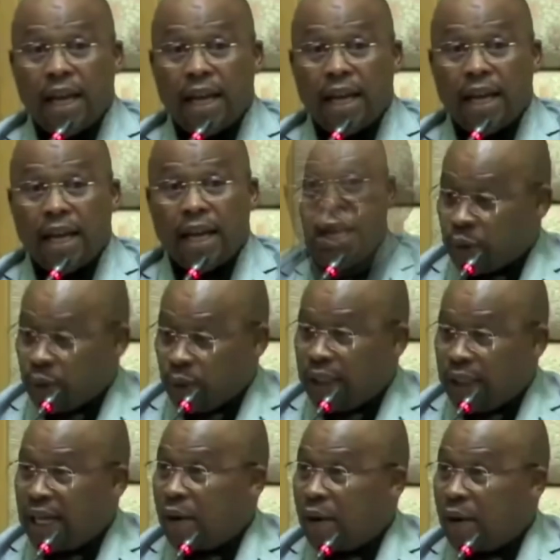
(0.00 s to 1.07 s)
And we're going,
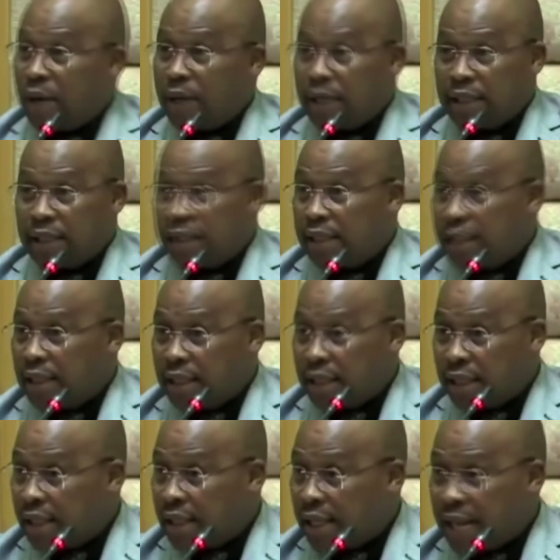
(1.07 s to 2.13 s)
between now and
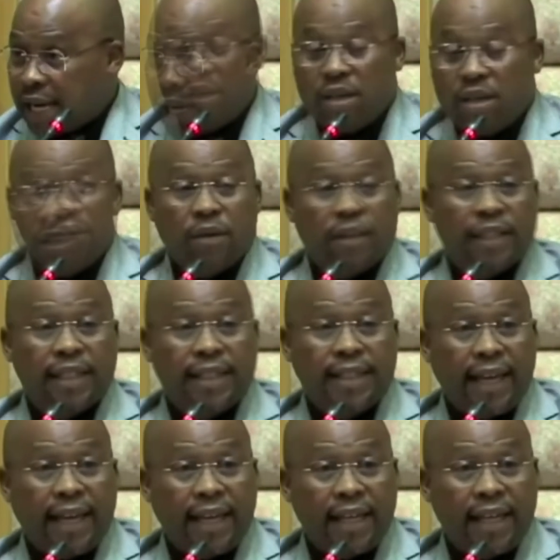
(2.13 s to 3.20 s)
end of the
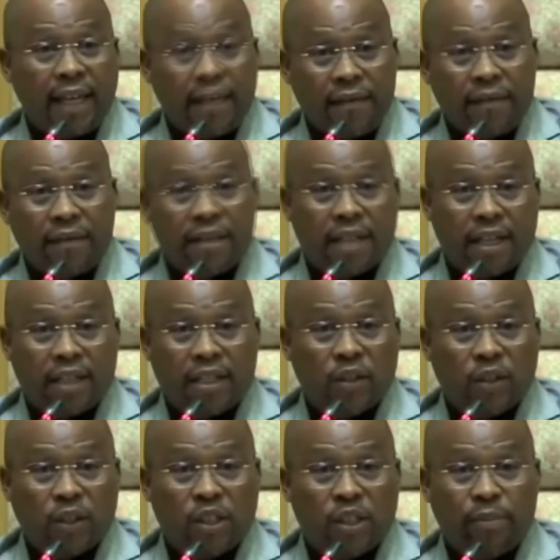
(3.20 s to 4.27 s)
day, everything is
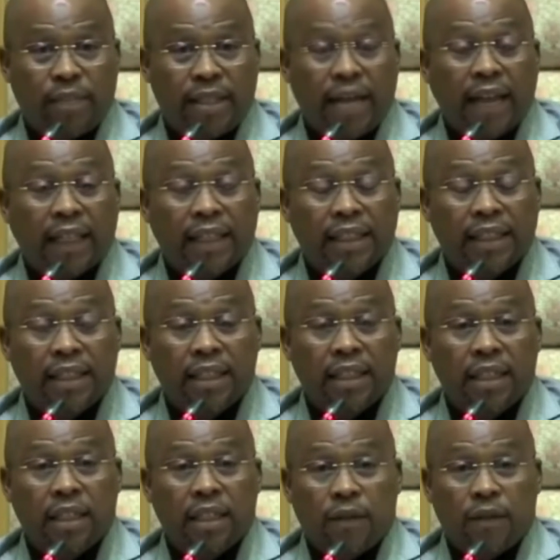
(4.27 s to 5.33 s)
going to be done
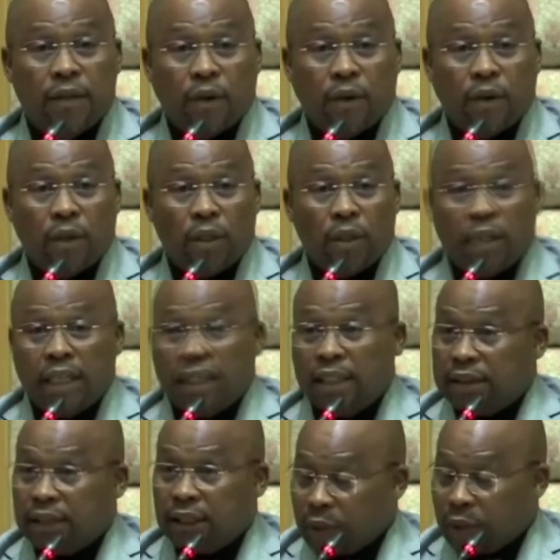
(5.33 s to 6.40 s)
for
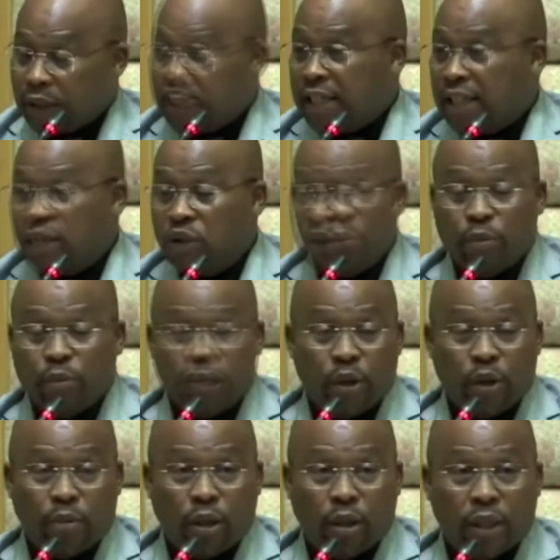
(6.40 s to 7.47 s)
the witness to be
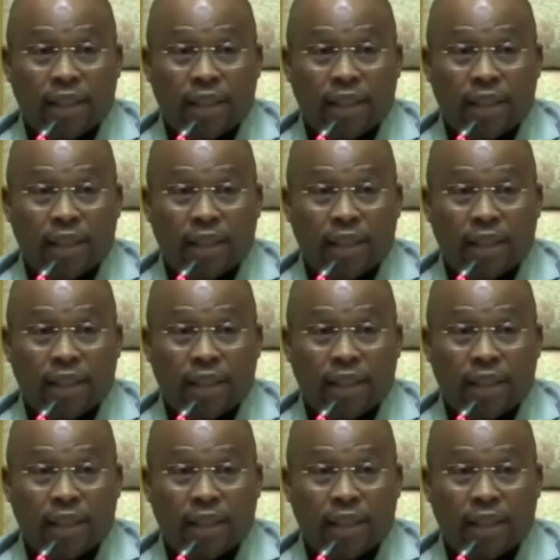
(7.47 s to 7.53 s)
on